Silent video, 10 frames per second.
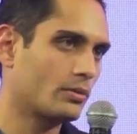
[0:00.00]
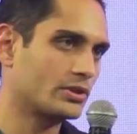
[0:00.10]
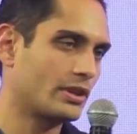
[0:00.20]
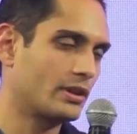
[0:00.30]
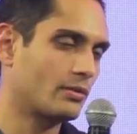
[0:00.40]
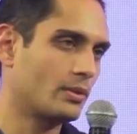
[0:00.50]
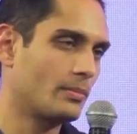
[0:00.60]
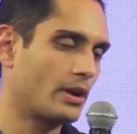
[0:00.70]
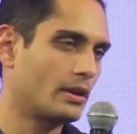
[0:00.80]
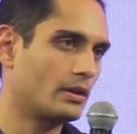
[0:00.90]
which I think we
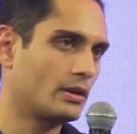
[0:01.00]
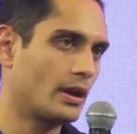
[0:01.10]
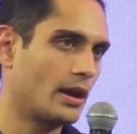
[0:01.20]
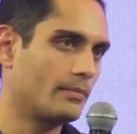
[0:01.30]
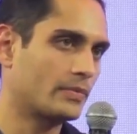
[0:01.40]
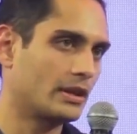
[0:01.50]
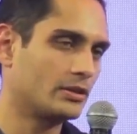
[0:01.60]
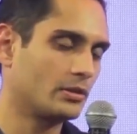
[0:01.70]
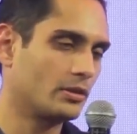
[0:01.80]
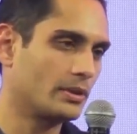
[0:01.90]
might get
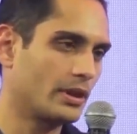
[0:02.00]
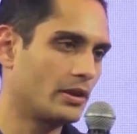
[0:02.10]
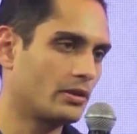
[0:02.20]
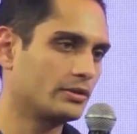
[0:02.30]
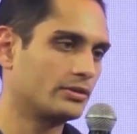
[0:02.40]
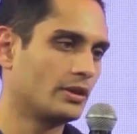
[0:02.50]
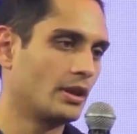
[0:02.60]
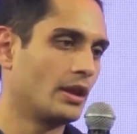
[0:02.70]
into a little bit later, is,